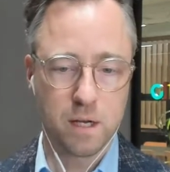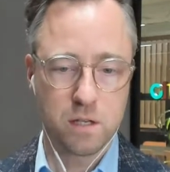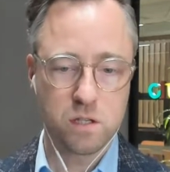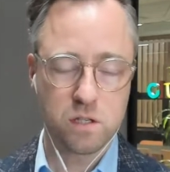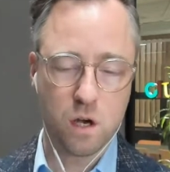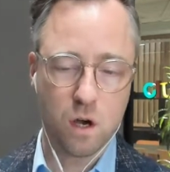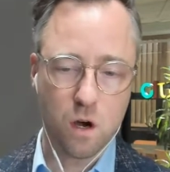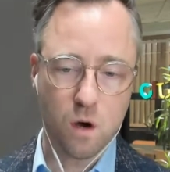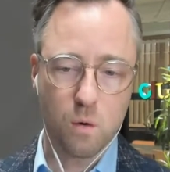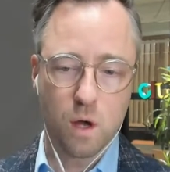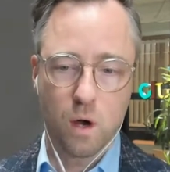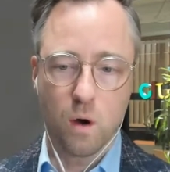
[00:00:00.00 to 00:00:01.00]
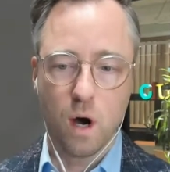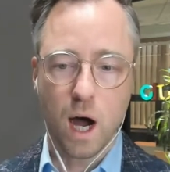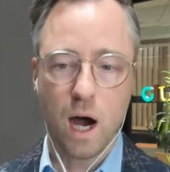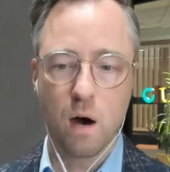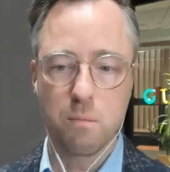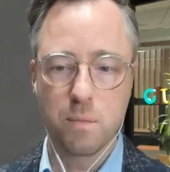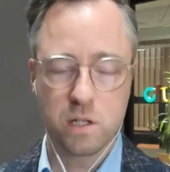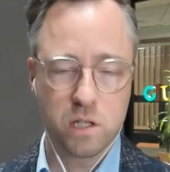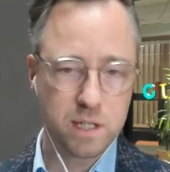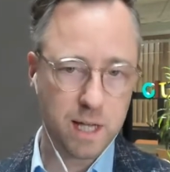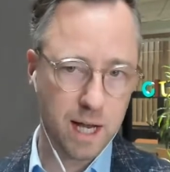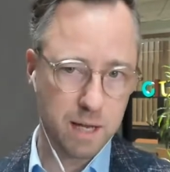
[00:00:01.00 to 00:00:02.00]
So how
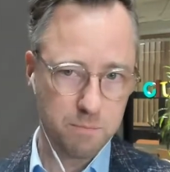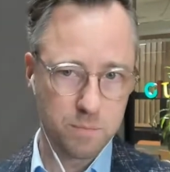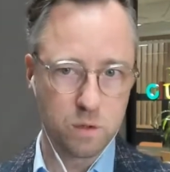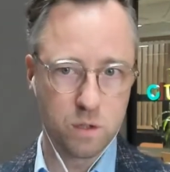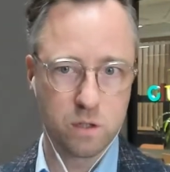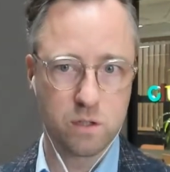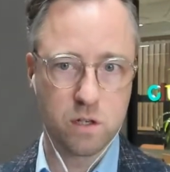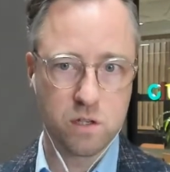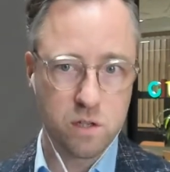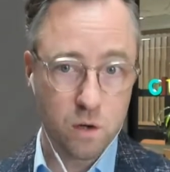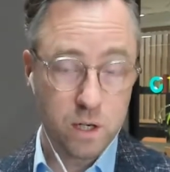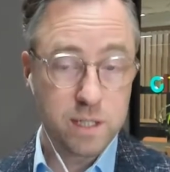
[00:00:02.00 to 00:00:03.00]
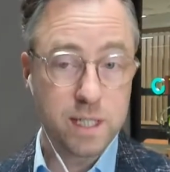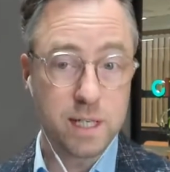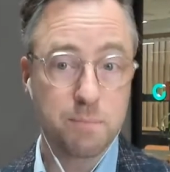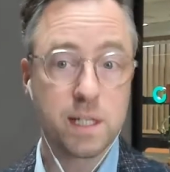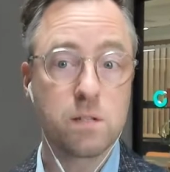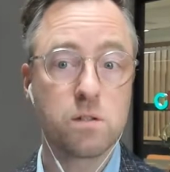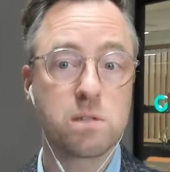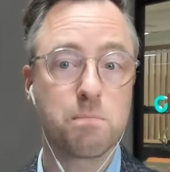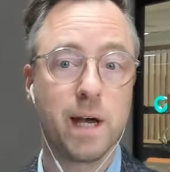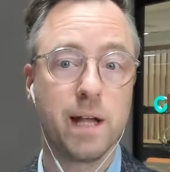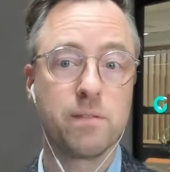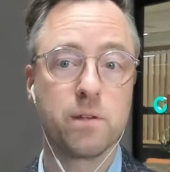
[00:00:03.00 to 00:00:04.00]
much time does your team need to
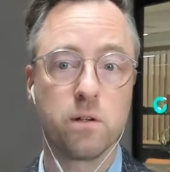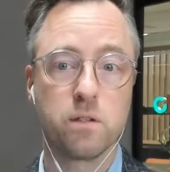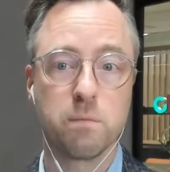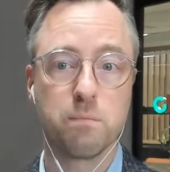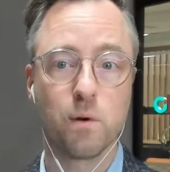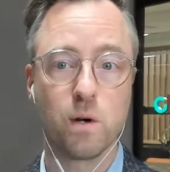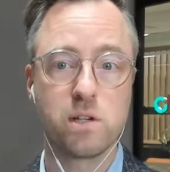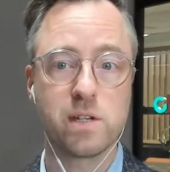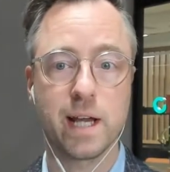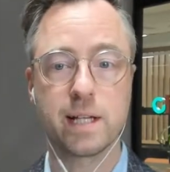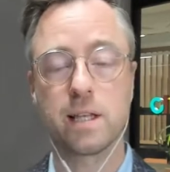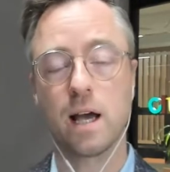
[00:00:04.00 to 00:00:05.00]
spend on the project?